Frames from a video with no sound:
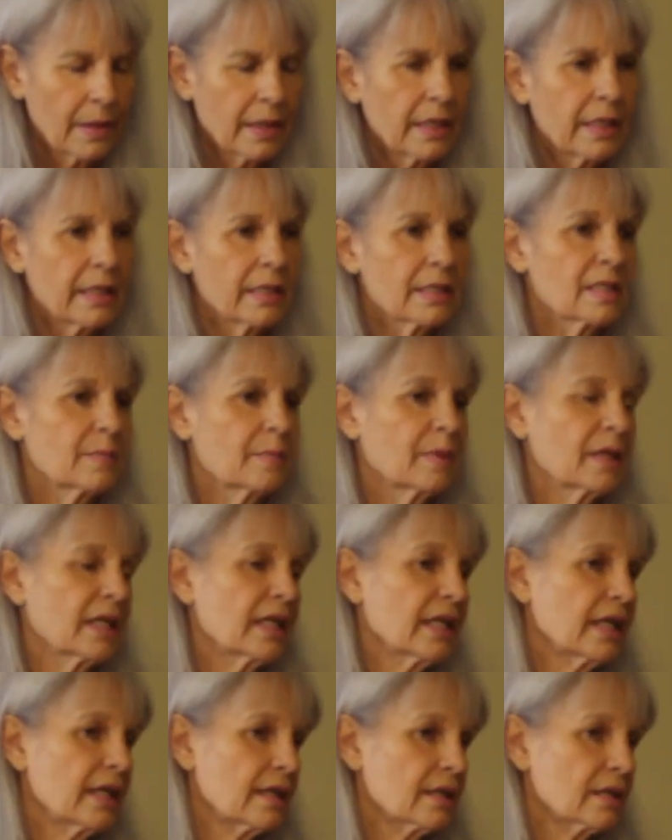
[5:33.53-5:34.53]
He has been
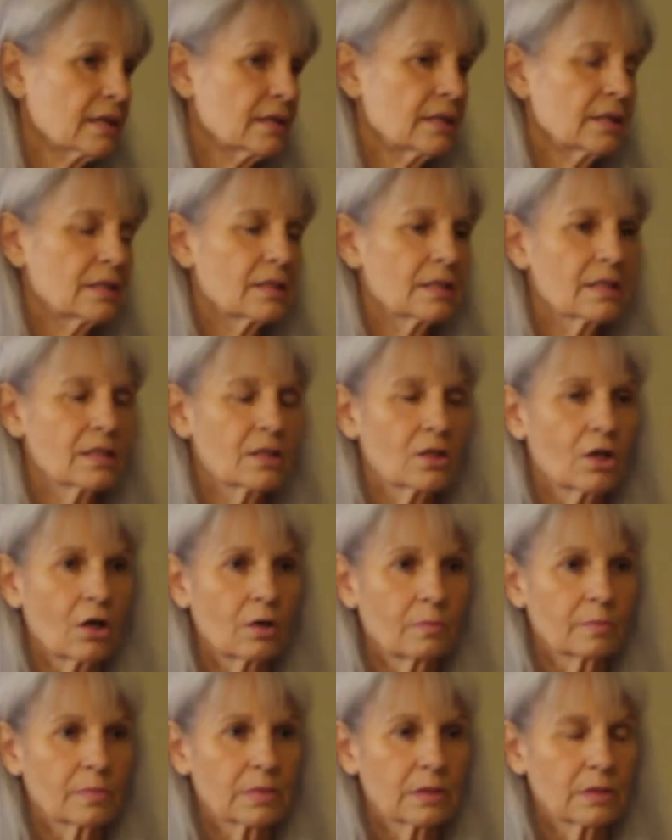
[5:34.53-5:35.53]
kicked and
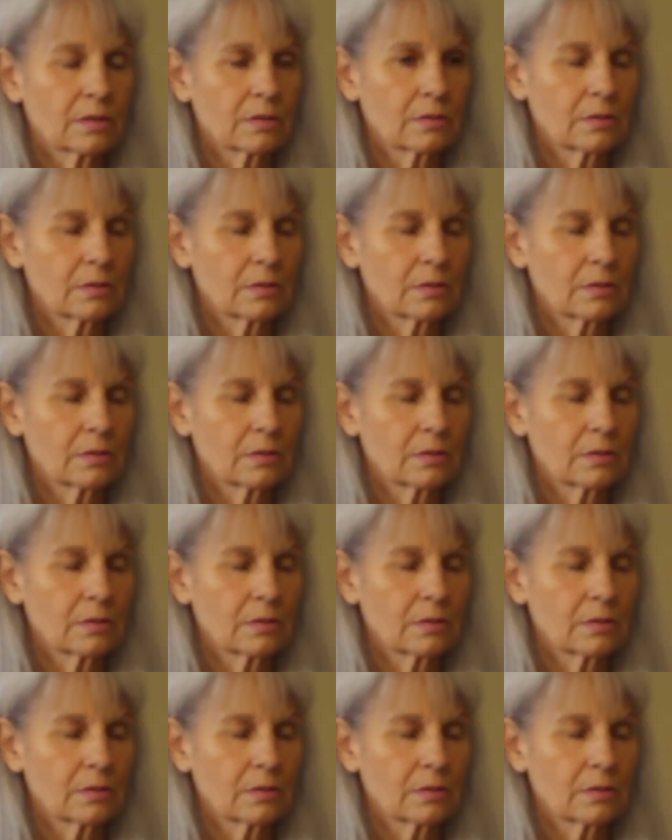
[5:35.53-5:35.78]
stomped.